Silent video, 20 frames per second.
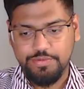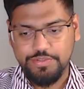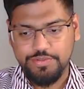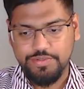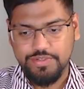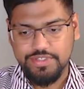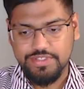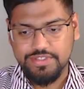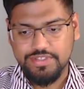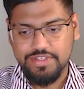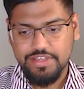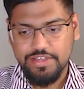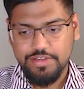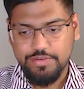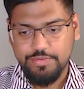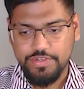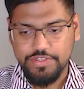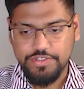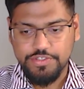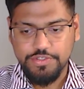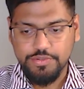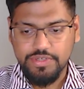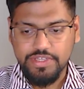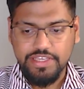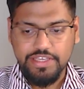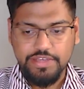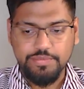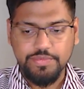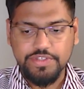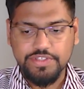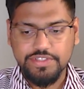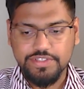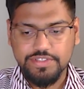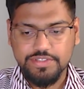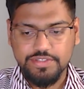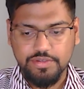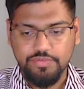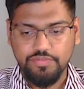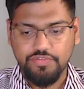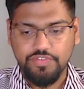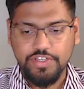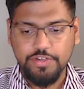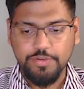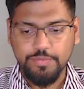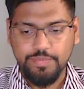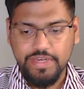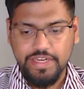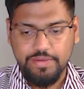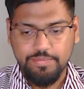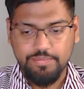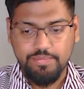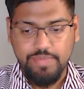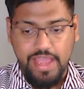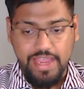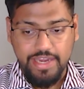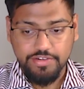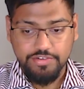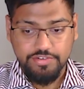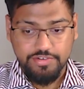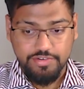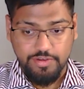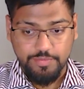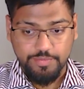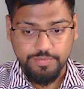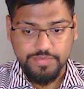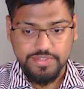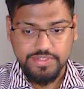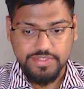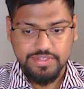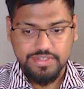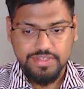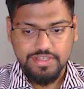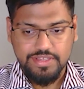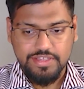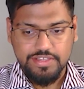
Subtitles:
which was when shooting images of video plate backdrops,